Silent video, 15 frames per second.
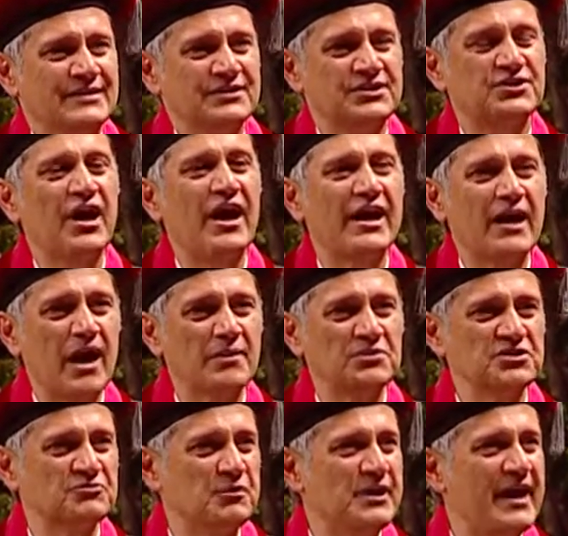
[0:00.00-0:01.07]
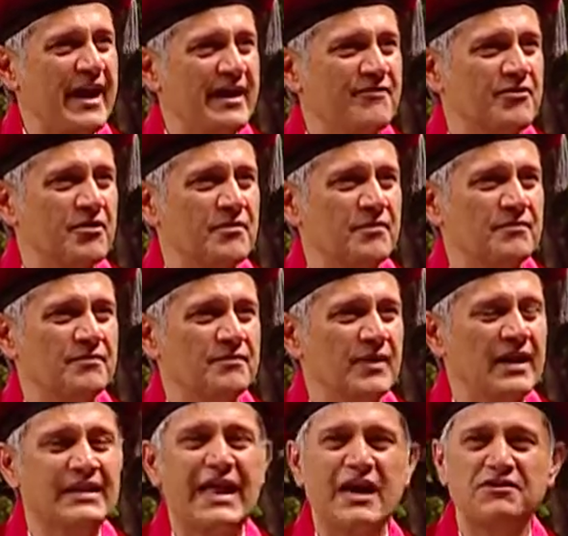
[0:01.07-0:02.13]
stock options we gave him
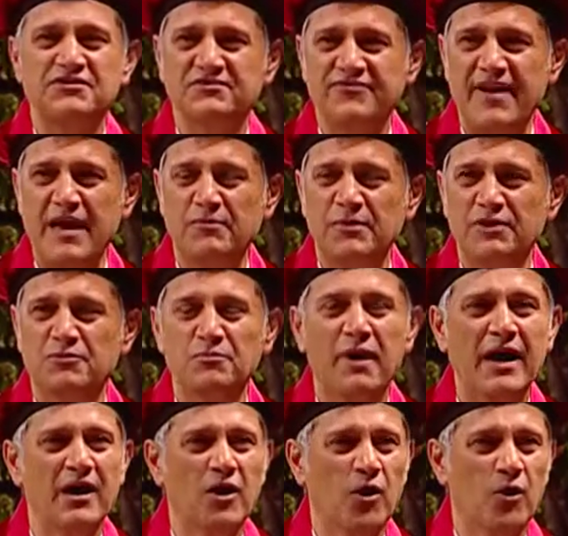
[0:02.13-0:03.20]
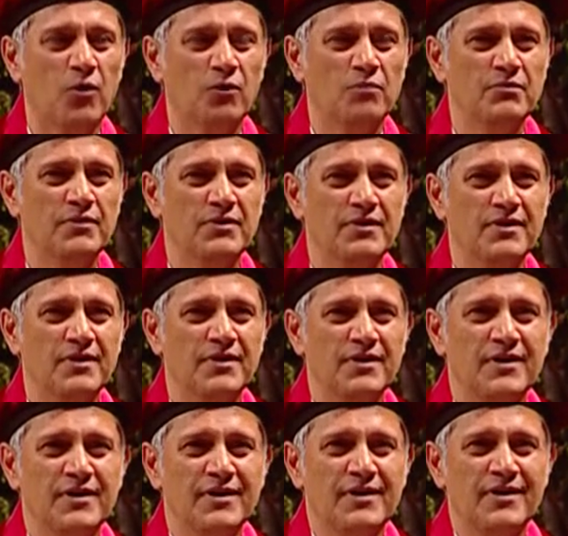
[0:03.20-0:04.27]
allowed his family to buy a home.
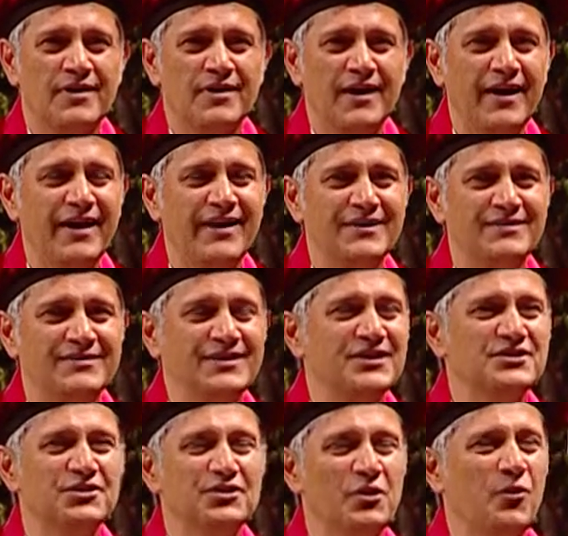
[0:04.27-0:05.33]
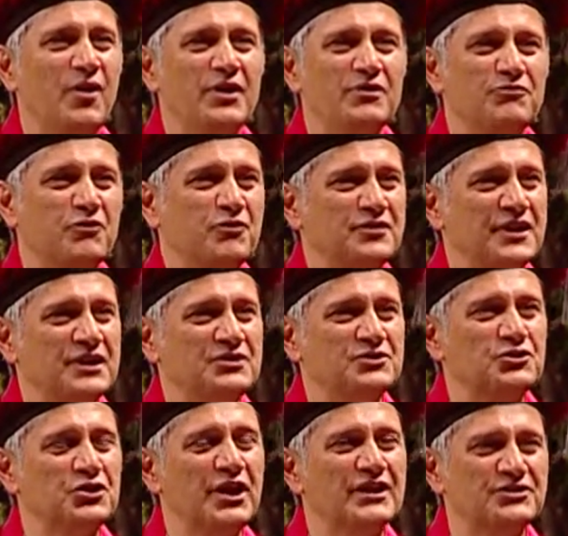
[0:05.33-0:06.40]
And these are the wonderful
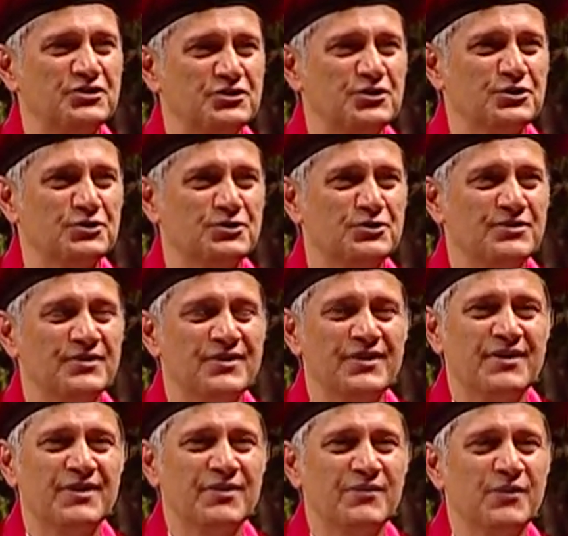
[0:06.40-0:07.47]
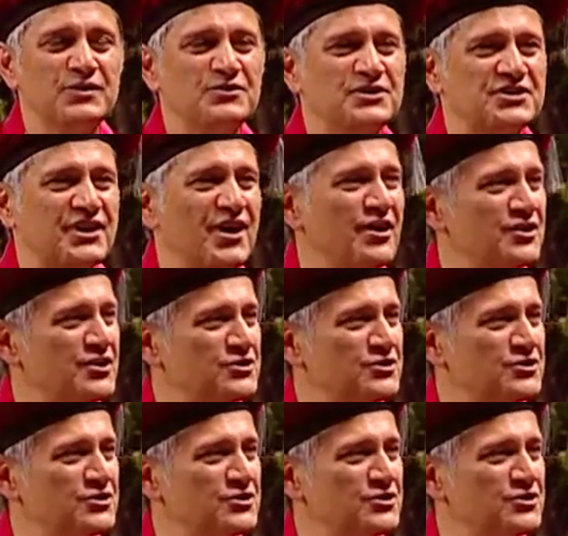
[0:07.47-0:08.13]
things you get to do when you set on